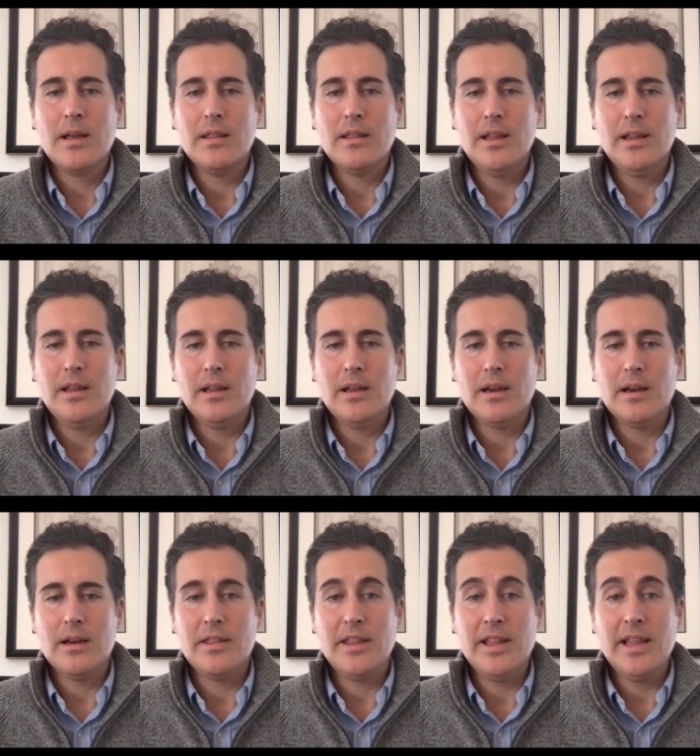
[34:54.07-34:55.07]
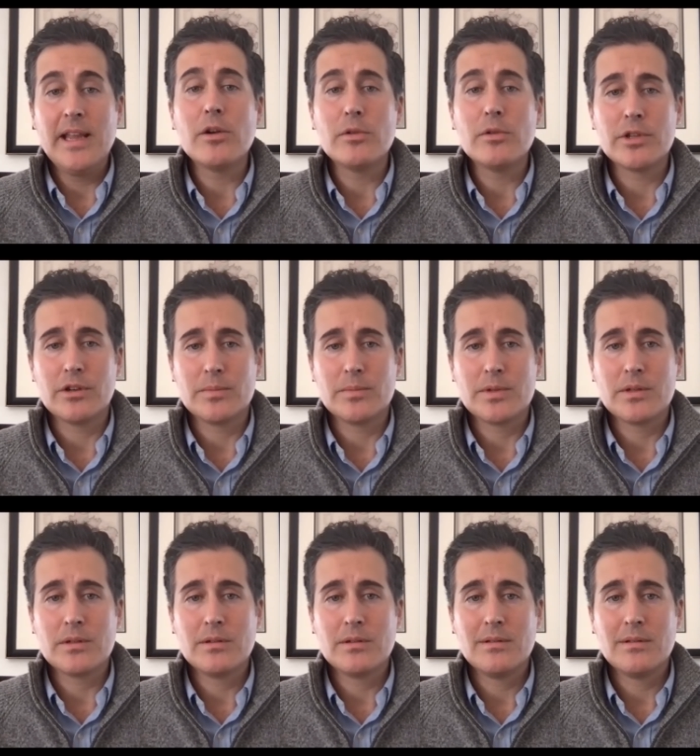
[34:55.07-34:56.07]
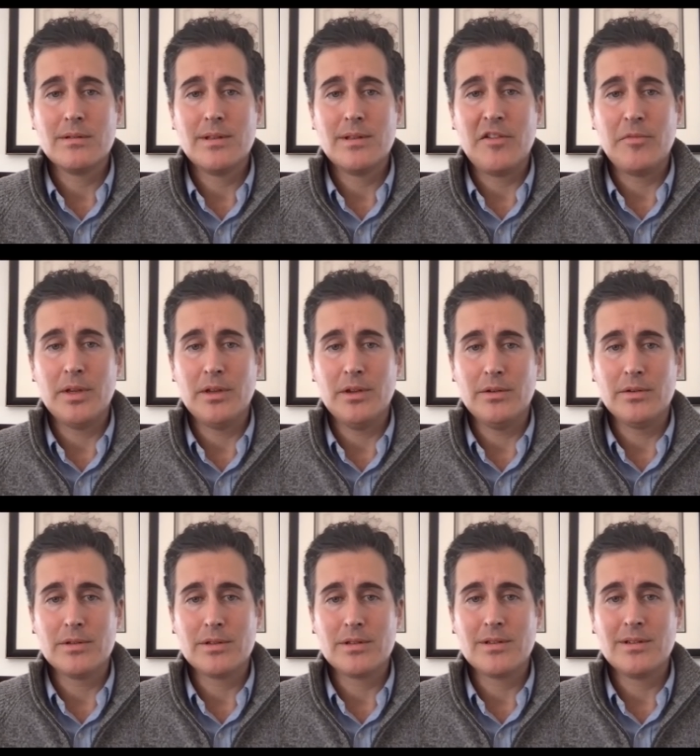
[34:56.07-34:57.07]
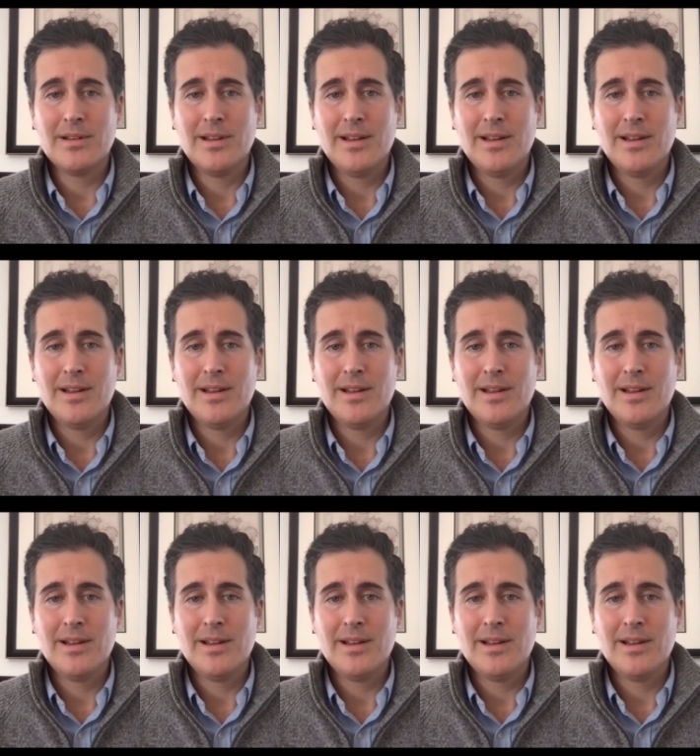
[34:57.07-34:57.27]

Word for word: the Incoterms that have been used.